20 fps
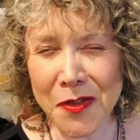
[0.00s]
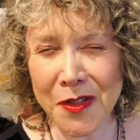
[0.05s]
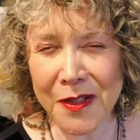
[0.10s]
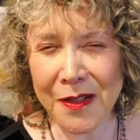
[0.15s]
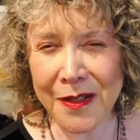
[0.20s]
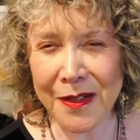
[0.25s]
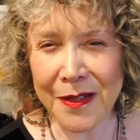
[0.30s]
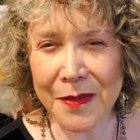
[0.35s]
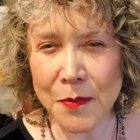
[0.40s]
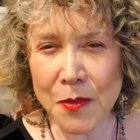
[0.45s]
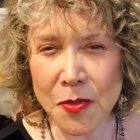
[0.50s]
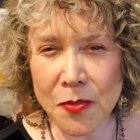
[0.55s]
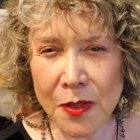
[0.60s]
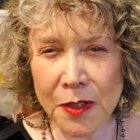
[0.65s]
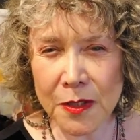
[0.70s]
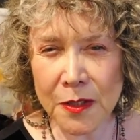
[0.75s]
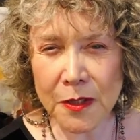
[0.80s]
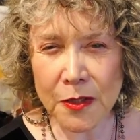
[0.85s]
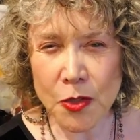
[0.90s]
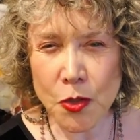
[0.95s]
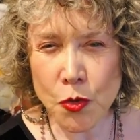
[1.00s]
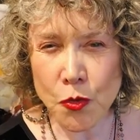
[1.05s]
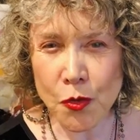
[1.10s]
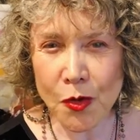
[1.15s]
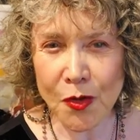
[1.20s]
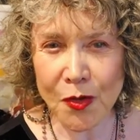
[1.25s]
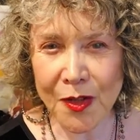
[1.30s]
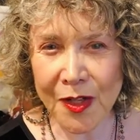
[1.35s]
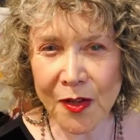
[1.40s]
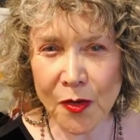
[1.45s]
that I'm trying to
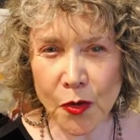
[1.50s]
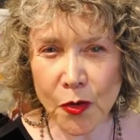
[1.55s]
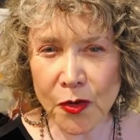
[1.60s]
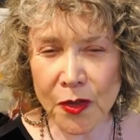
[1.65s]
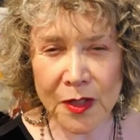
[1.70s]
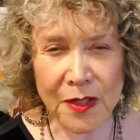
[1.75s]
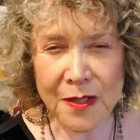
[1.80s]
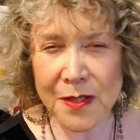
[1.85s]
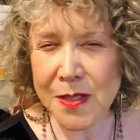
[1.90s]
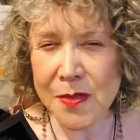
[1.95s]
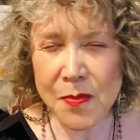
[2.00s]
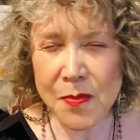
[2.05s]
control the whole thing. It's